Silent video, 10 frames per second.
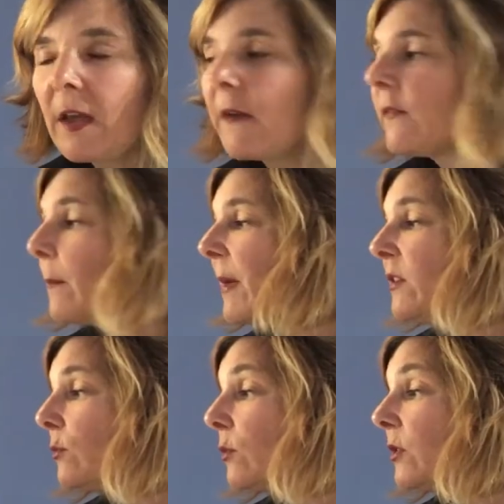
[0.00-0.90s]
The
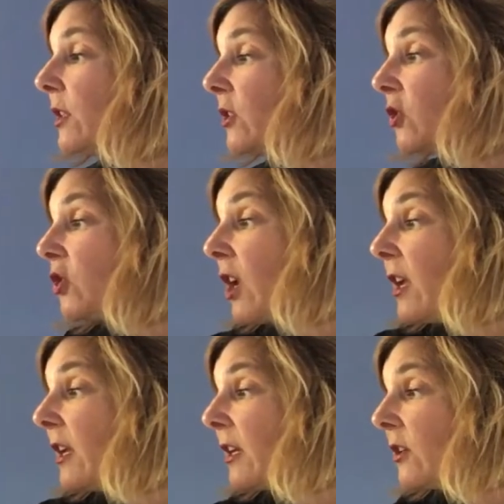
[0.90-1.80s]
base word didn't
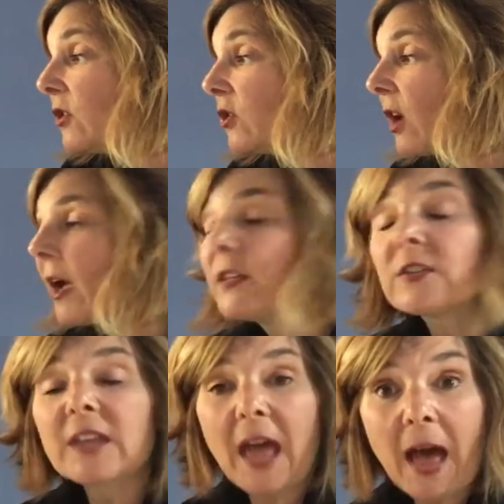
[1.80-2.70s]
change, I
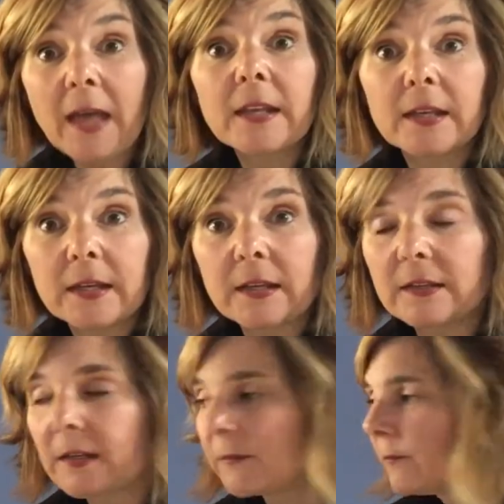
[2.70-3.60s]
just added an
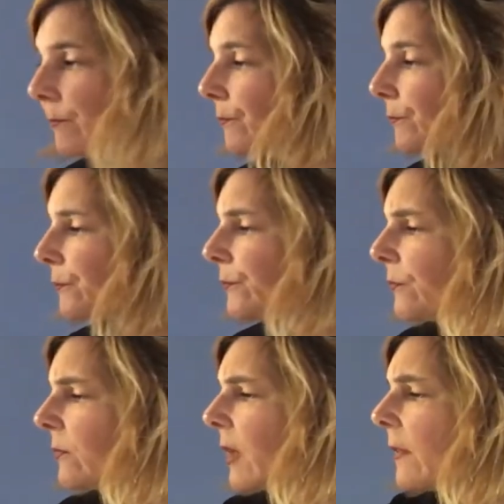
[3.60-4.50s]
ending.
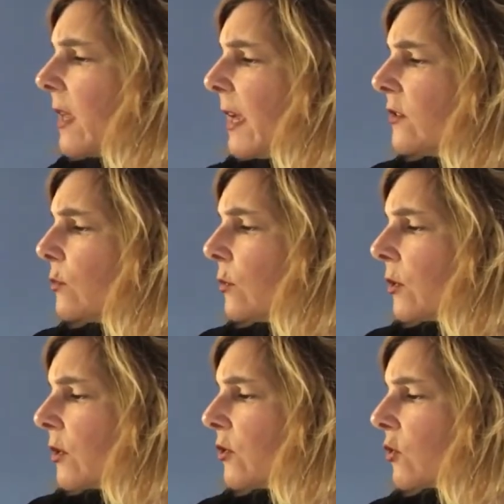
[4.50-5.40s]
The next word
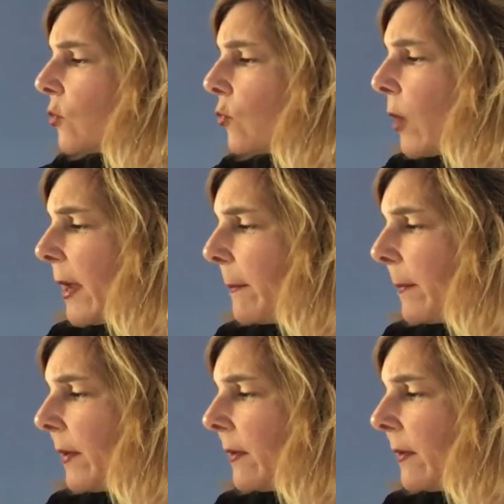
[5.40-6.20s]
is scrape.